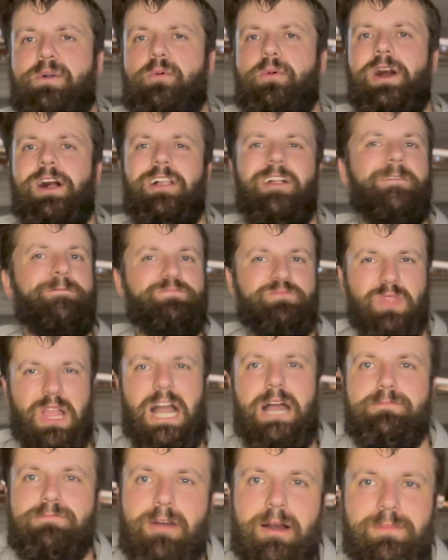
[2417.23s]
Well, I
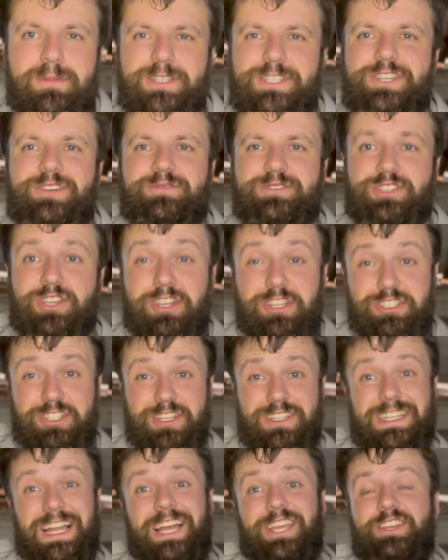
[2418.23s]
promise you, as soon as you
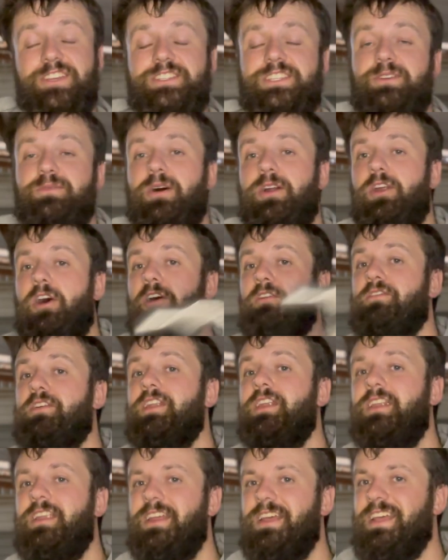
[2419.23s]
start using one
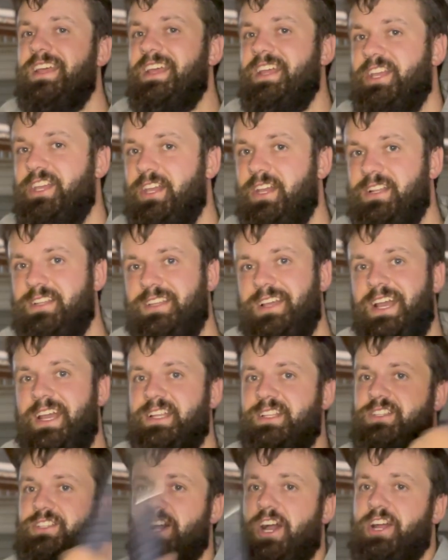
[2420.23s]
often,
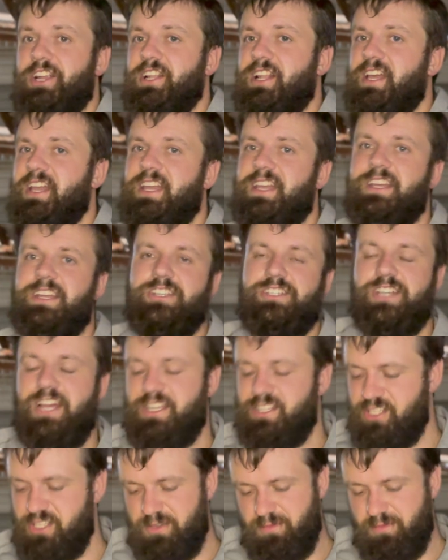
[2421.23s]
it totally changes your